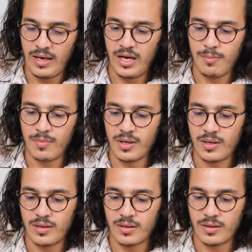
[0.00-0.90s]
I'm
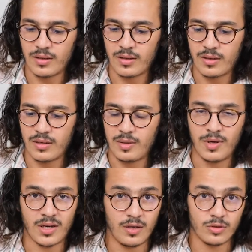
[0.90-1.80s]

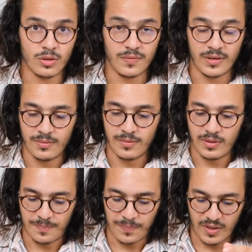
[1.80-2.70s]
not gonna use all of it.
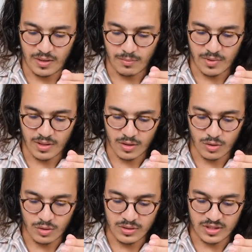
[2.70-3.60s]
I'm gonna
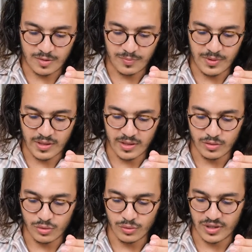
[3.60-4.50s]
go and sprinkle
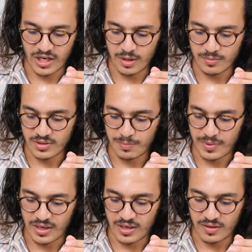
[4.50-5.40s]
2 times
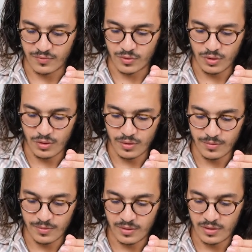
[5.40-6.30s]
back and forth.
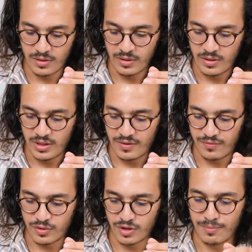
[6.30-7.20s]
If
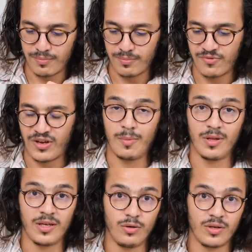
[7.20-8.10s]
you're the
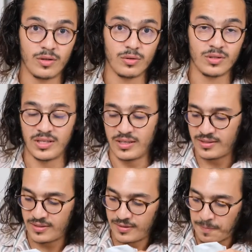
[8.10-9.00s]
family, you can do 6,